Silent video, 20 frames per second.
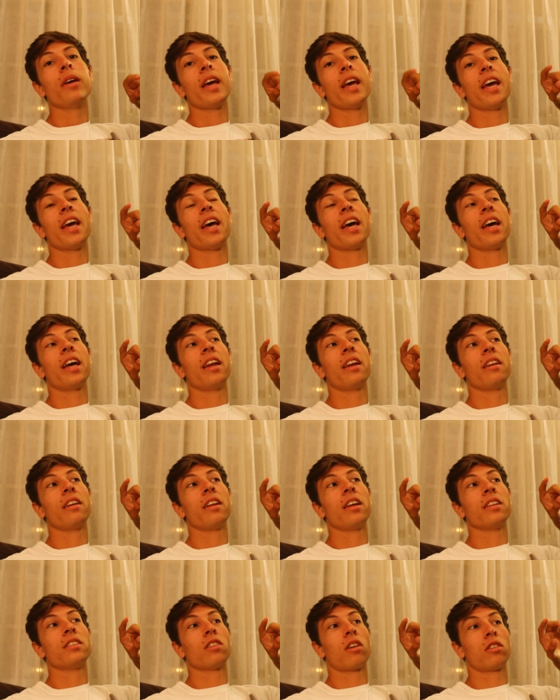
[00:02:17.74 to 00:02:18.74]
And
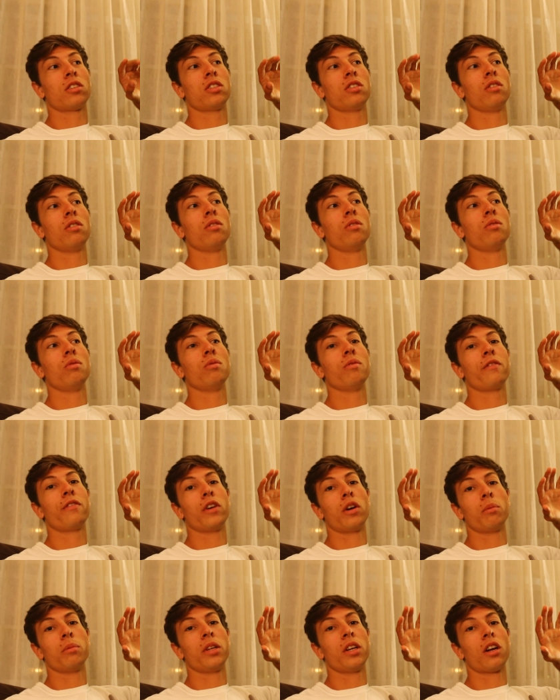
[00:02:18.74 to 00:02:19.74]
it's also
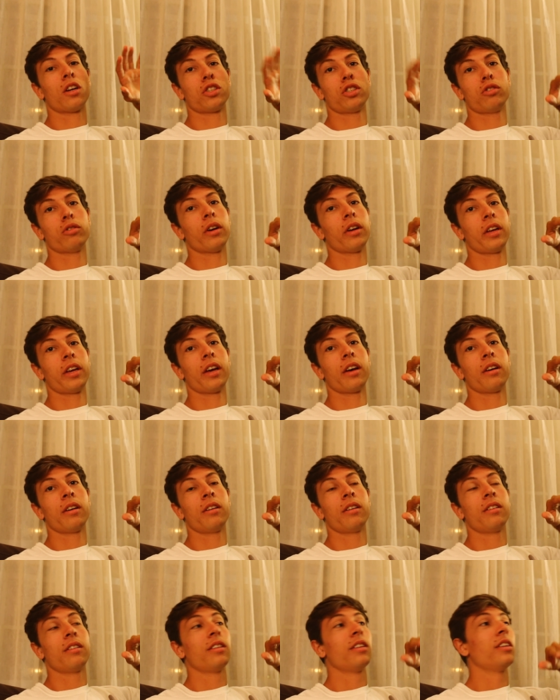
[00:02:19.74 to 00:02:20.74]
filmed in Australia.
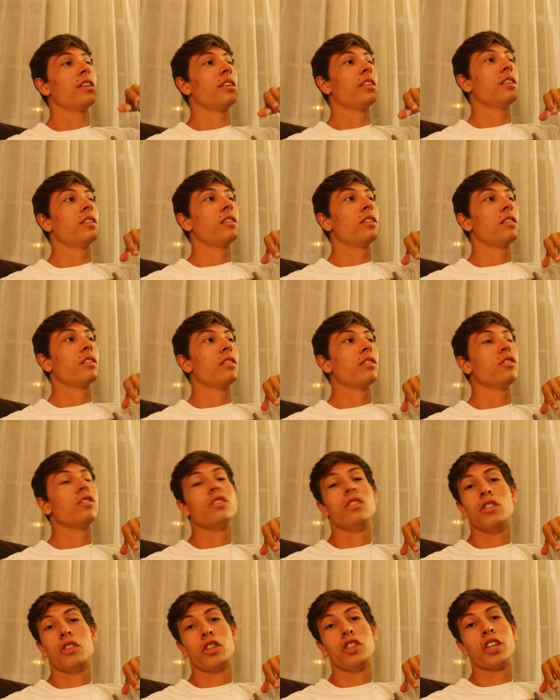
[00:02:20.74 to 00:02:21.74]

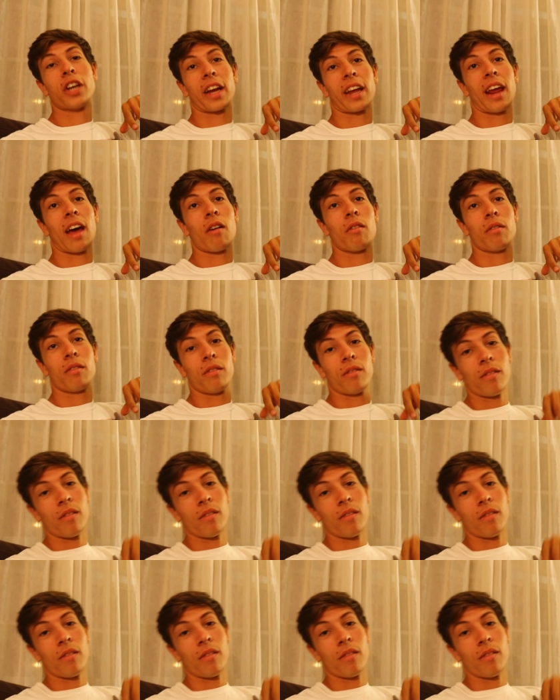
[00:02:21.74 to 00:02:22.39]
You should check it out.